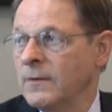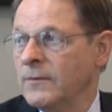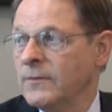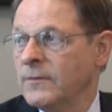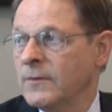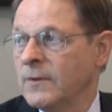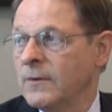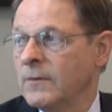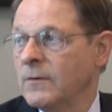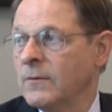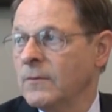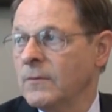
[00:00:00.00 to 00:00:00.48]

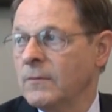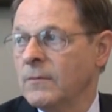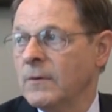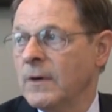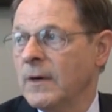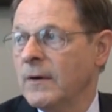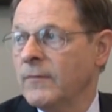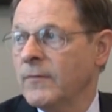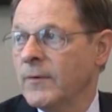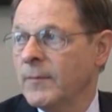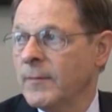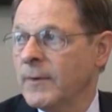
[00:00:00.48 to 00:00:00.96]
So
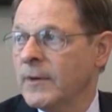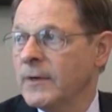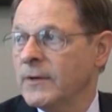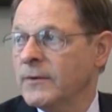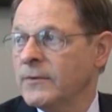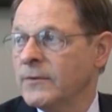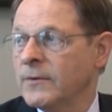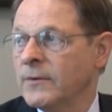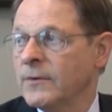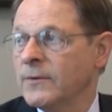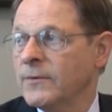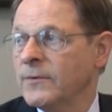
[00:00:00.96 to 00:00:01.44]

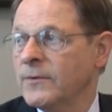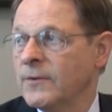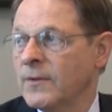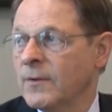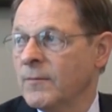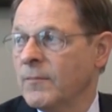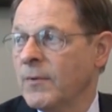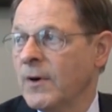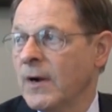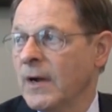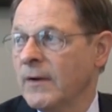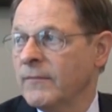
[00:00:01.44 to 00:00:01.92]
everybody turns to
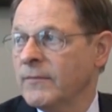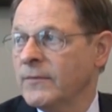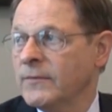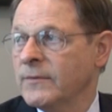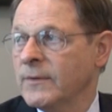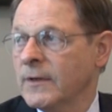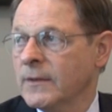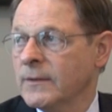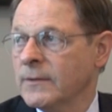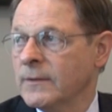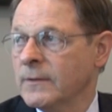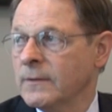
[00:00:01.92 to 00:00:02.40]
the private
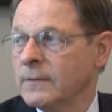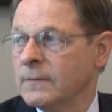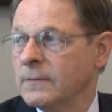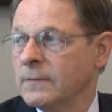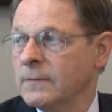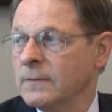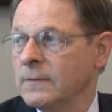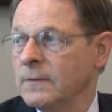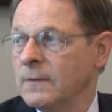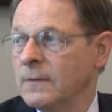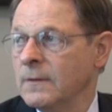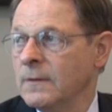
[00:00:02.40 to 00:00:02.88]
sector,
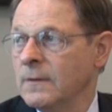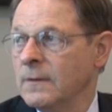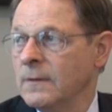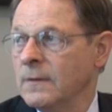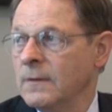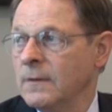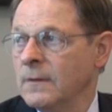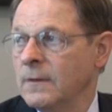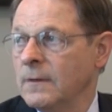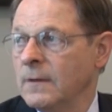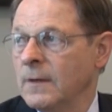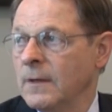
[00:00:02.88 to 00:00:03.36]

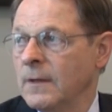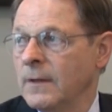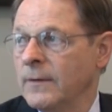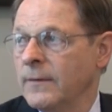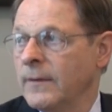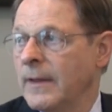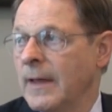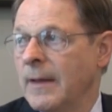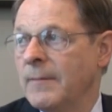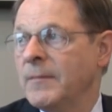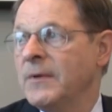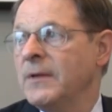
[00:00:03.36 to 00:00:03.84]

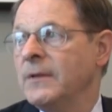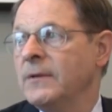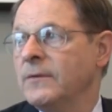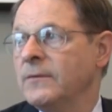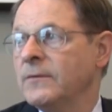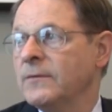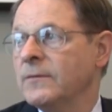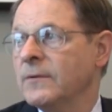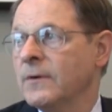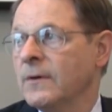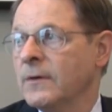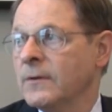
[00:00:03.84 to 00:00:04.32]
and that
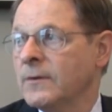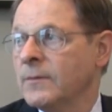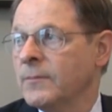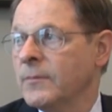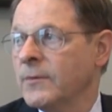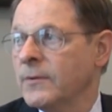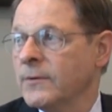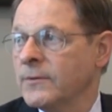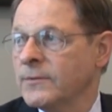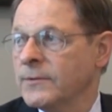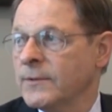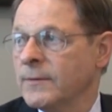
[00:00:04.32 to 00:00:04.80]
means
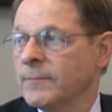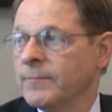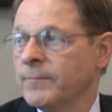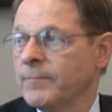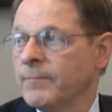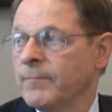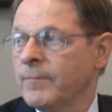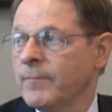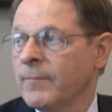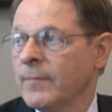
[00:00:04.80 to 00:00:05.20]
entrepreneurship.